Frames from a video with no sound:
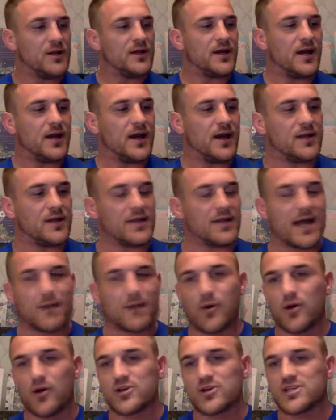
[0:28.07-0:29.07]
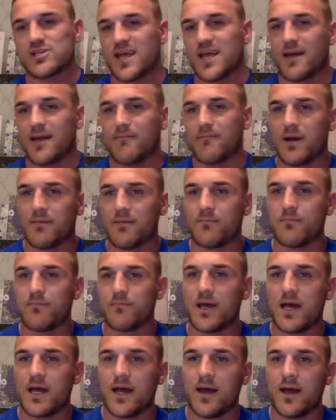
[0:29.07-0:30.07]
Like Paul said, I'm
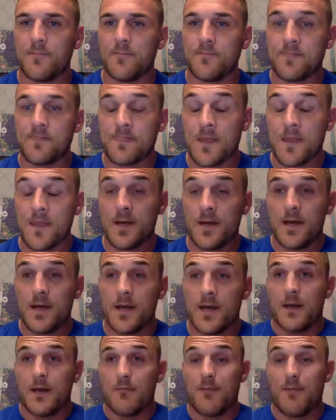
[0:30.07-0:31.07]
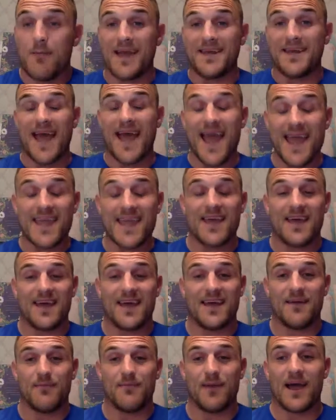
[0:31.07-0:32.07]
by day,
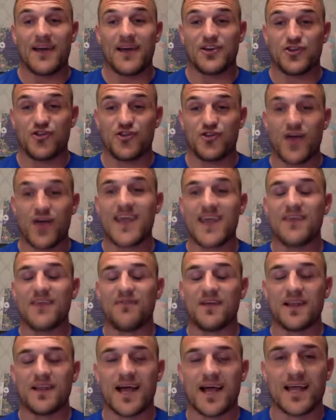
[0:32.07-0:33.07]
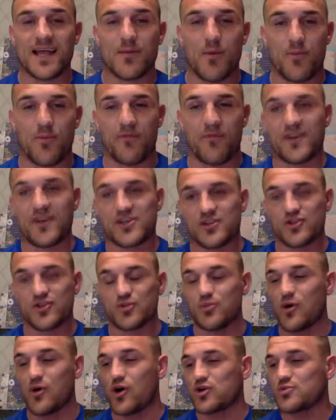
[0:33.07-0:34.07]
by trade, if you like, I'm a professional
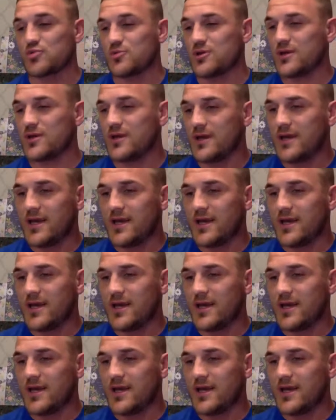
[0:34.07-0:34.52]
sportsman.